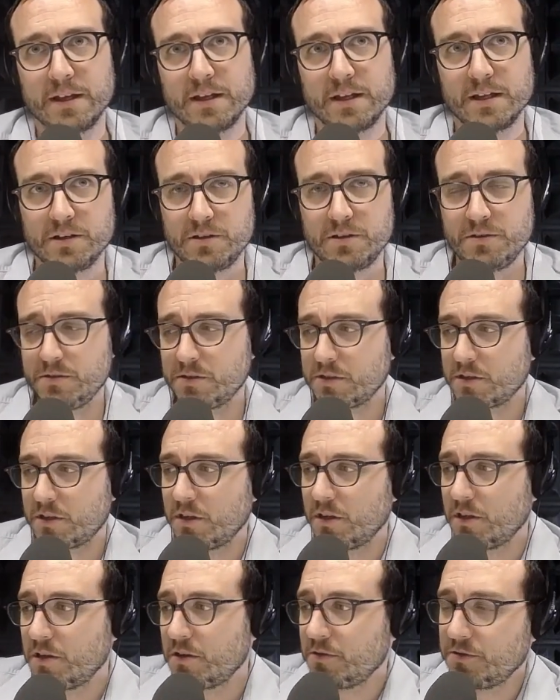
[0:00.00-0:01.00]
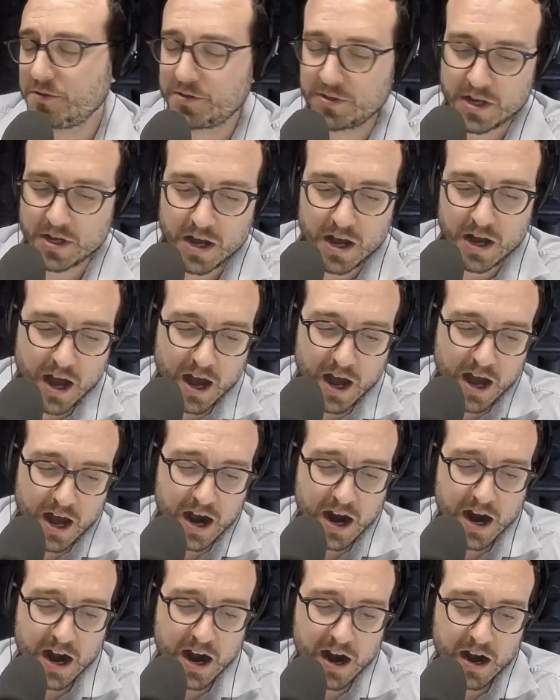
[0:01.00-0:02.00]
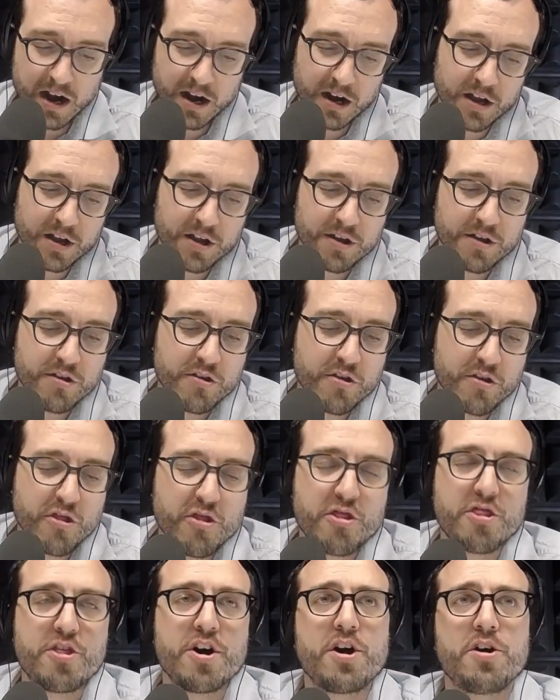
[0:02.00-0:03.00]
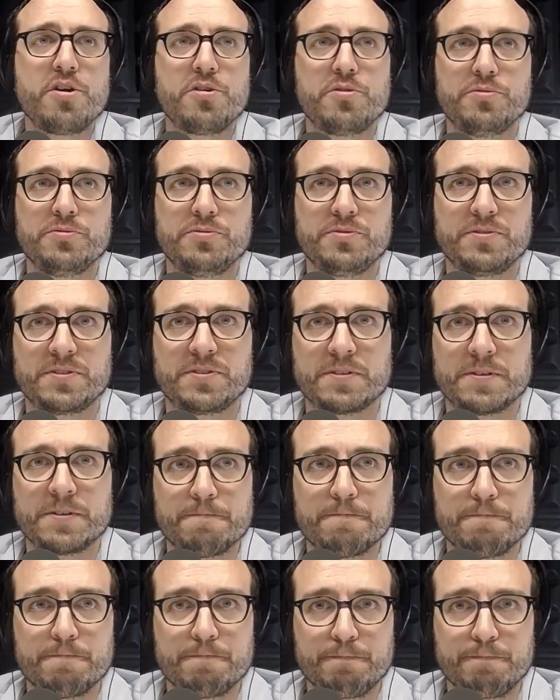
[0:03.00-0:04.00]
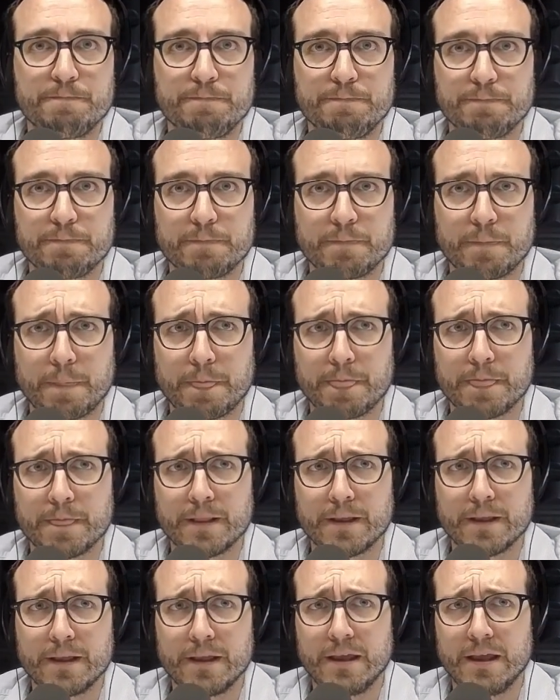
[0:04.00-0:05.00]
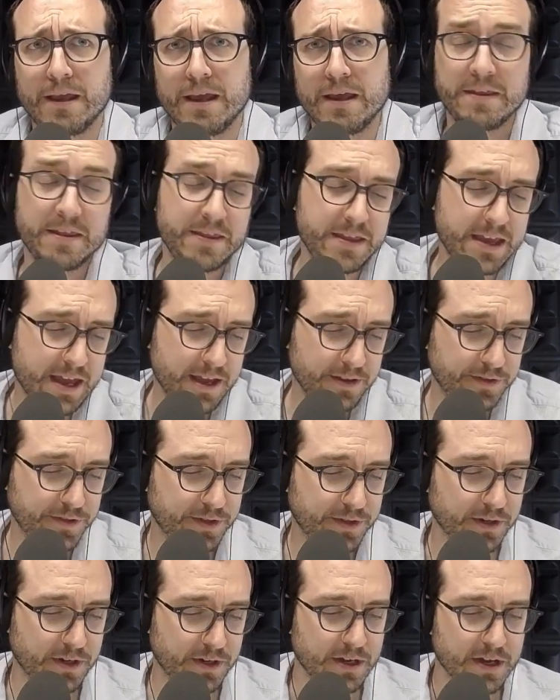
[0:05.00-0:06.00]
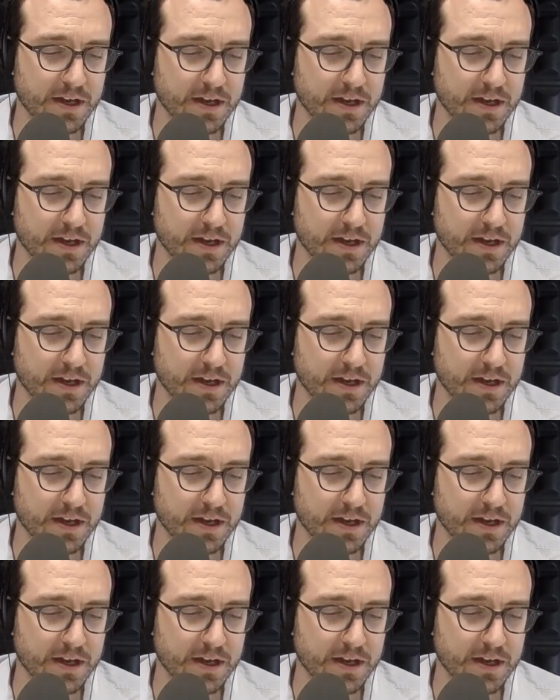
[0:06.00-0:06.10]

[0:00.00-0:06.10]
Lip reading: Whose clothes are those? And then the answer,